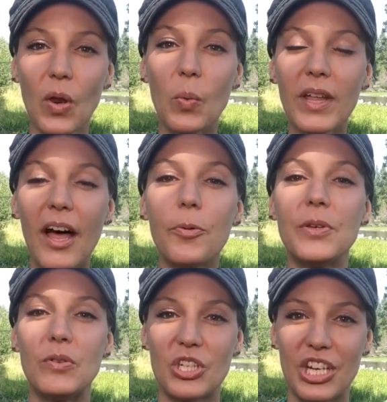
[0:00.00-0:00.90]
will help
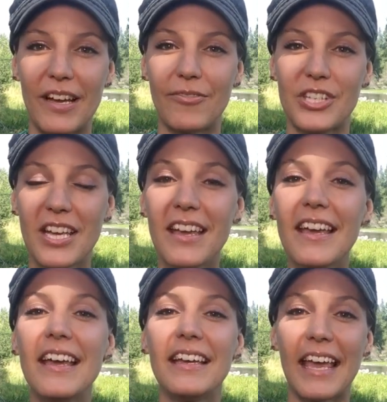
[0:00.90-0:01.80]
you shift
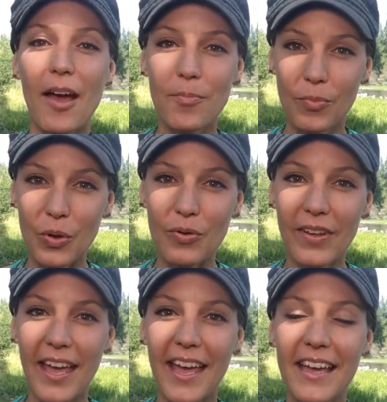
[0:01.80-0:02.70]
get
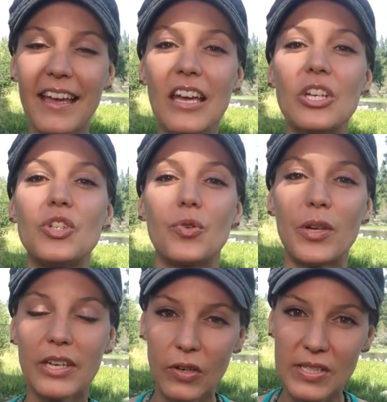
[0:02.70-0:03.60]
moving,
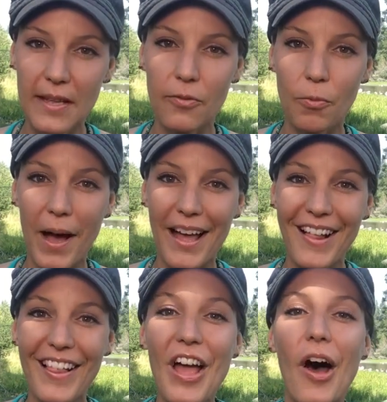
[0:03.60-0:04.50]
treat yourself
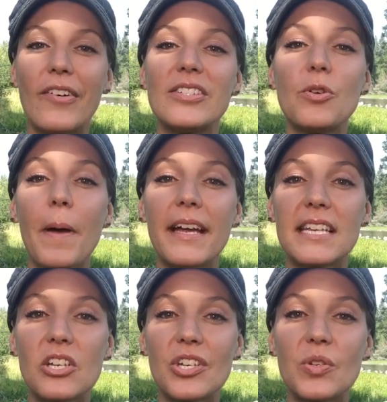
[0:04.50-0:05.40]
well, also pay
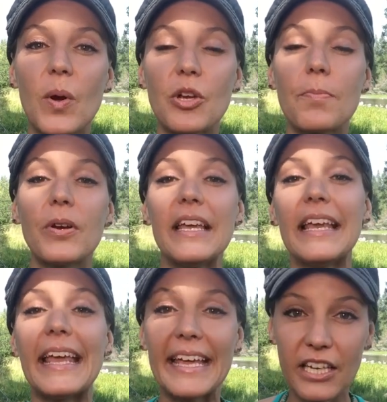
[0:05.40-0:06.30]
attention to what you're putting
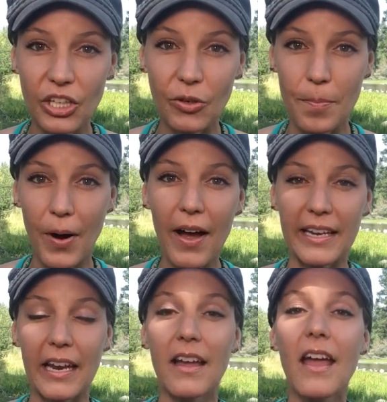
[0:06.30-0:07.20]
in your
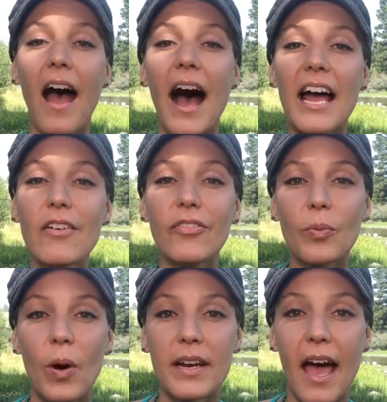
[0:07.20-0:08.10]
body. I for
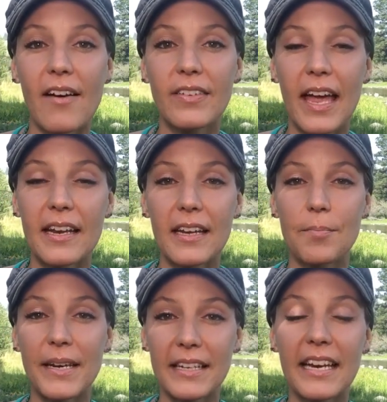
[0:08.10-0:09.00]
one have getting
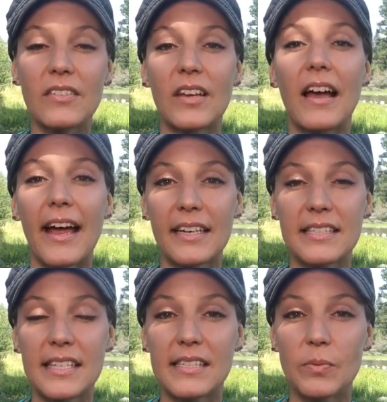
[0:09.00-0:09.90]
been getting the
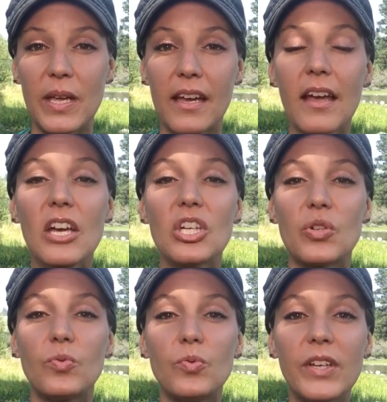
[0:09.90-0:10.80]
guidance this week
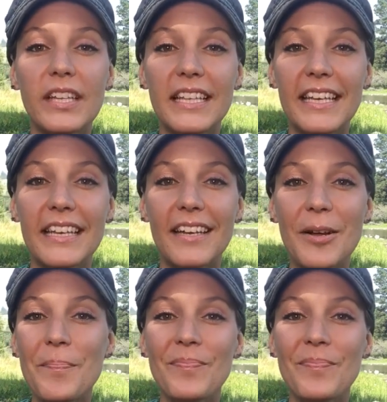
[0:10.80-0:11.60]
to really